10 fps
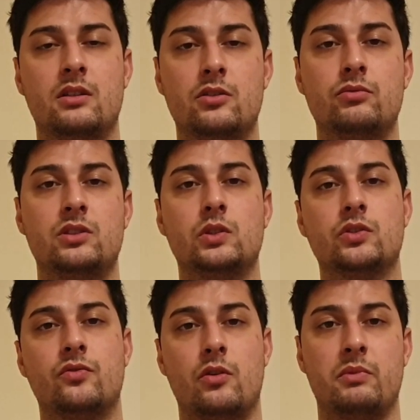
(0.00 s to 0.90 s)
results
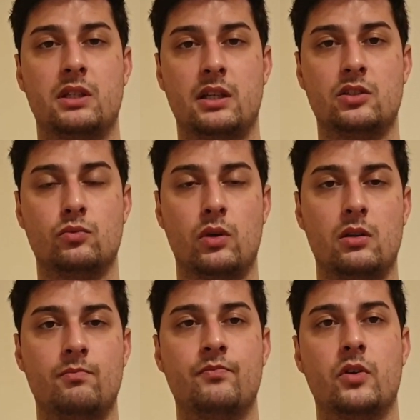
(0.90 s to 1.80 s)
from it as well,
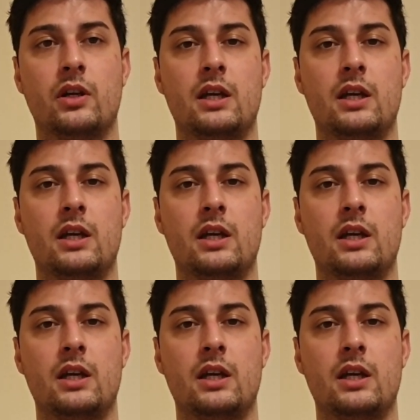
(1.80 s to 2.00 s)
okay?